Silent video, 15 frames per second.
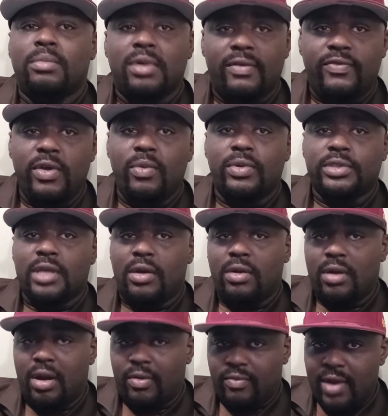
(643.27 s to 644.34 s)
But if you was
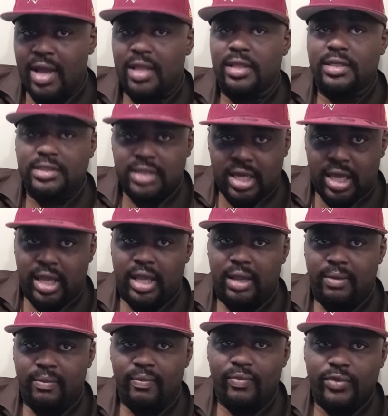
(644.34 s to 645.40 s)
on a regular
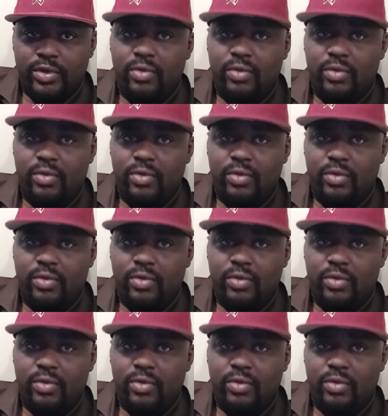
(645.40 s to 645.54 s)
team,